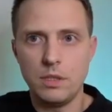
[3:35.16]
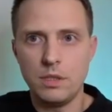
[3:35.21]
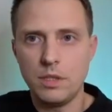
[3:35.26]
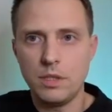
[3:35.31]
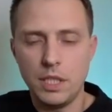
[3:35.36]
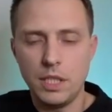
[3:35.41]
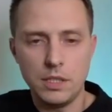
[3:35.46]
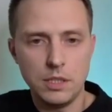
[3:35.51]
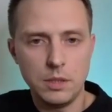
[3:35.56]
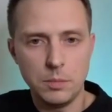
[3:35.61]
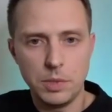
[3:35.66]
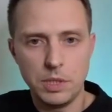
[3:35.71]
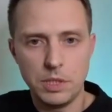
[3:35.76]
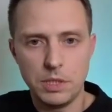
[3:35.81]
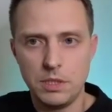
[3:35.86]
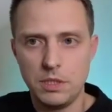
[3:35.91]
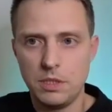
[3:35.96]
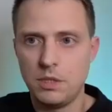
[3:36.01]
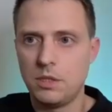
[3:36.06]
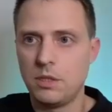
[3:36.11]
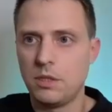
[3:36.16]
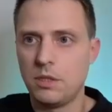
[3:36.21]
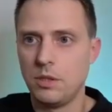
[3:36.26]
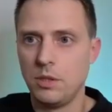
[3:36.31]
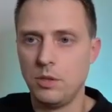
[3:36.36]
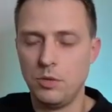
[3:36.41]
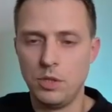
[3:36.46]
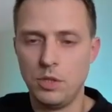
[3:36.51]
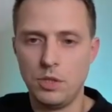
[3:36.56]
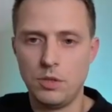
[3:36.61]
starting business,
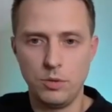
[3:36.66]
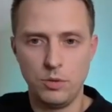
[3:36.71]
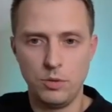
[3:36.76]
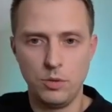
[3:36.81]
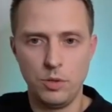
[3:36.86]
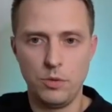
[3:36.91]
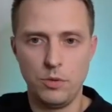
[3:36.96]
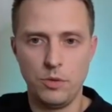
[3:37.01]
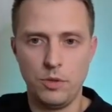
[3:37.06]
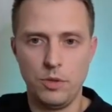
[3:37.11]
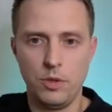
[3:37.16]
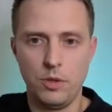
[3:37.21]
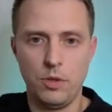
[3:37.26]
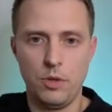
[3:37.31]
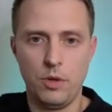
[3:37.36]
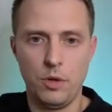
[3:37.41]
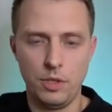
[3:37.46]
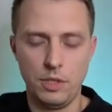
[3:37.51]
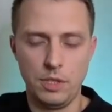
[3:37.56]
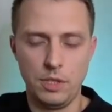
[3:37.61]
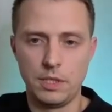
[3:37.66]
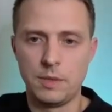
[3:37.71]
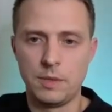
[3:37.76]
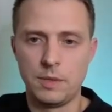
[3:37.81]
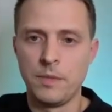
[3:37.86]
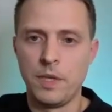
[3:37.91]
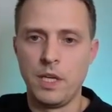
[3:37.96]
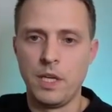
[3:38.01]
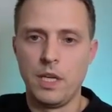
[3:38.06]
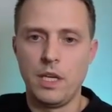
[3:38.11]
you need to grow your audience.
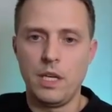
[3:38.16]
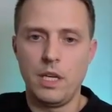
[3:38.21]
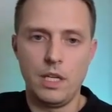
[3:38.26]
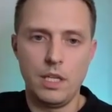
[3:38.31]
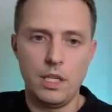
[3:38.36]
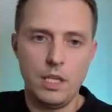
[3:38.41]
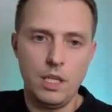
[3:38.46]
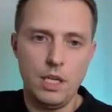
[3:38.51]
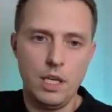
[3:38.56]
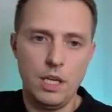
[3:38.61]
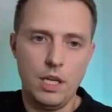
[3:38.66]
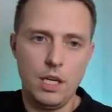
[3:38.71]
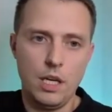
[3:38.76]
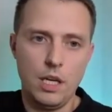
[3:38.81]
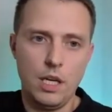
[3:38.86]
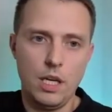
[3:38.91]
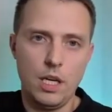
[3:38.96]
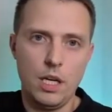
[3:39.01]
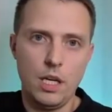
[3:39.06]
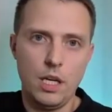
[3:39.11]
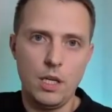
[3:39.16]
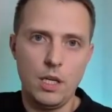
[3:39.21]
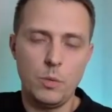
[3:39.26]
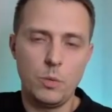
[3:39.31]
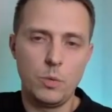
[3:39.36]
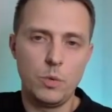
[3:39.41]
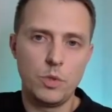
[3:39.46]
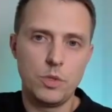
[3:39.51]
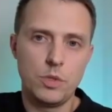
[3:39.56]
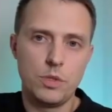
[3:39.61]
And here I
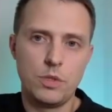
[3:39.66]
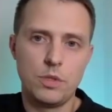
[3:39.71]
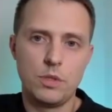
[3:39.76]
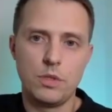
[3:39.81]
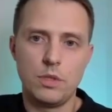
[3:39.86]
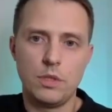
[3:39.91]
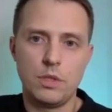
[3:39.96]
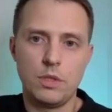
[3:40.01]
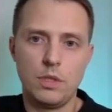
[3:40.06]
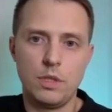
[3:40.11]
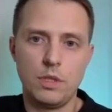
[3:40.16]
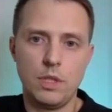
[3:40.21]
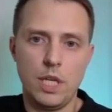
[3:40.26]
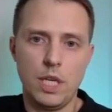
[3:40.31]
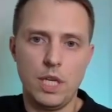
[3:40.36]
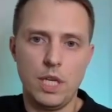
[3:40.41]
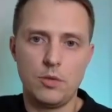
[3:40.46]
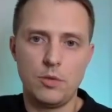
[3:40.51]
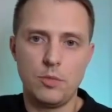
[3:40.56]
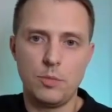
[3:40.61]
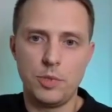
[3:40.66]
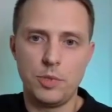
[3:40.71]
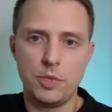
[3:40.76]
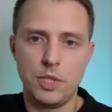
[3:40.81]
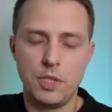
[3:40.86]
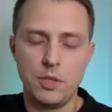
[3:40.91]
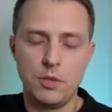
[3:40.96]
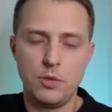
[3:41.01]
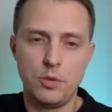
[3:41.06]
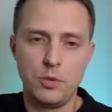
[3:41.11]
would like to
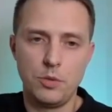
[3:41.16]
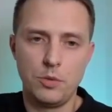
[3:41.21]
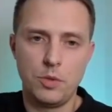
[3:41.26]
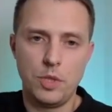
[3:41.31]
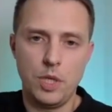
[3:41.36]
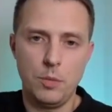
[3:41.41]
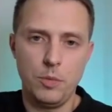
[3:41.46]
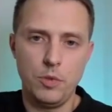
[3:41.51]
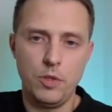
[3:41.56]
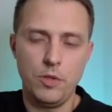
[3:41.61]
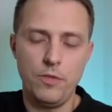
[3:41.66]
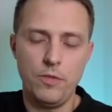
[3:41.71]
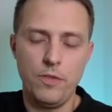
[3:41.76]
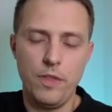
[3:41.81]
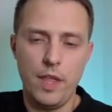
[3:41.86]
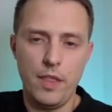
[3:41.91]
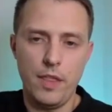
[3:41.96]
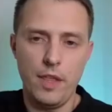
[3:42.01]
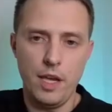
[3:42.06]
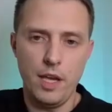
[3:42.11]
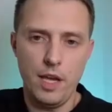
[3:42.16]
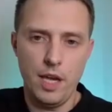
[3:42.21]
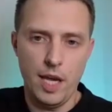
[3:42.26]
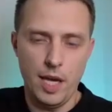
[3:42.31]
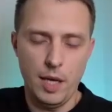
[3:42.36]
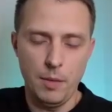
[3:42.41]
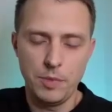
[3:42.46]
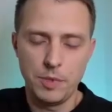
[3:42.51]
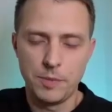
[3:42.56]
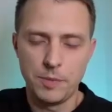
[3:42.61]
present you a couple of the
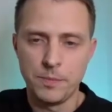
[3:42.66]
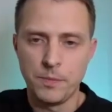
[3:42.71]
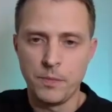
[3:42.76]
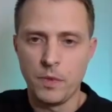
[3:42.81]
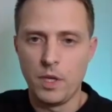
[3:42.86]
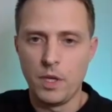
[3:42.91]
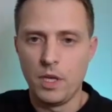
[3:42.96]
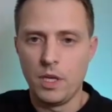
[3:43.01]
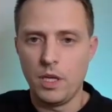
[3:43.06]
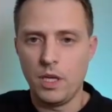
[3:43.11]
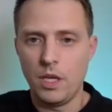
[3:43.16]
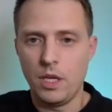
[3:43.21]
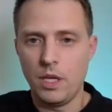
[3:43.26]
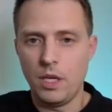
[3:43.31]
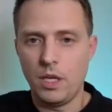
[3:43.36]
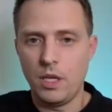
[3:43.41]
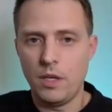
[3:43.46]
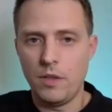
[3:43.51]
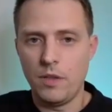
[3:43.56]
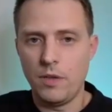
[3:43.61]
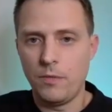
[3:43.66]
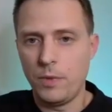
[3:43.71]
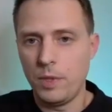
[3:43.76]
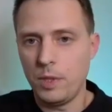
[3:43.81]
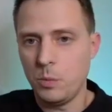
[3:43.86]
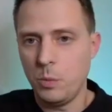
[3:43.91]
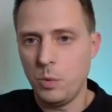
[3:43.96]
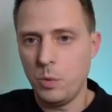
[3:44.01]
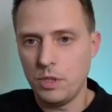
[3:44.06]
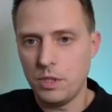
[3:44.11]
apps. The
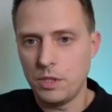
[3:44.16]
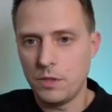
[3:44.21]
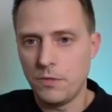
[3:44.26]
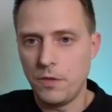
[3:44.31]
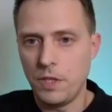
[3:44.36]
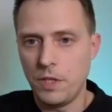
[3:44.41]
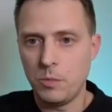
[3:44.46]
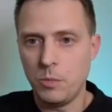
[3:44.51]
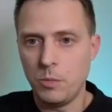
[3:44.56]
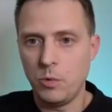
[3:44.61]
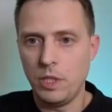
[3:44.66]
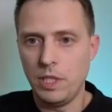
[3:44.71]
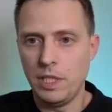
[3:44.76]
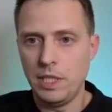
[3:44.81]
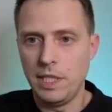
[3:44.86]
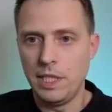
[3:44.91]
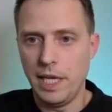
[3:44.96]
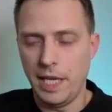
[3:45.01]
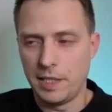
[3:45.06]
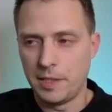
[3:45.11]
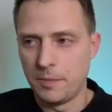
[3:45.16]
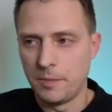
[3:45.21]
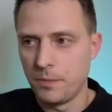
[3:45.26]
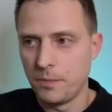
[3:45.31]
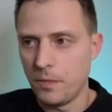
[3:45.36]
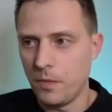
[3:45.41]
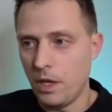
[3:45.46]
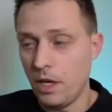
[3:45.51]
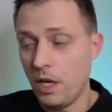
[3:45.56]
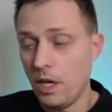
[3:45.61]
first one is Facebook lead ads.
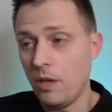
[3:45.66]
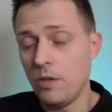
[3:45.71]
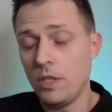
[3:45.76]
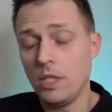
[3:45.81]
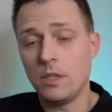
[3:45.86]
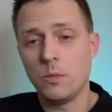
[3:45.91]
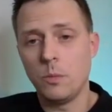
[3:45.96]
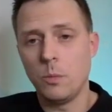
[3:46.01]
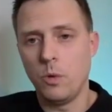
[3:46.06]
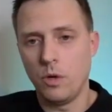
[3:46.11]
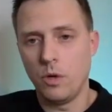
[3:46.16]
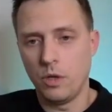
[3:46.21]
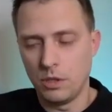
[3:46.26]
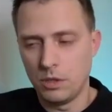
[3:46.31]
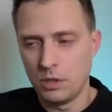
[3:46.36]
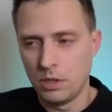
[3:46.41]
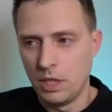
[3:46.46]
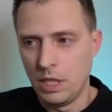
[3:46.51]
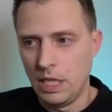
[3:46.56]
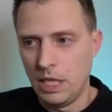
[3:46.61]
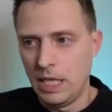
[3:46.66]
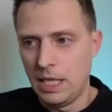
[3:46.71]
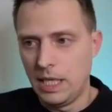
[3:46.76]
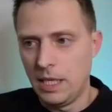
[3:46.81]
How that works.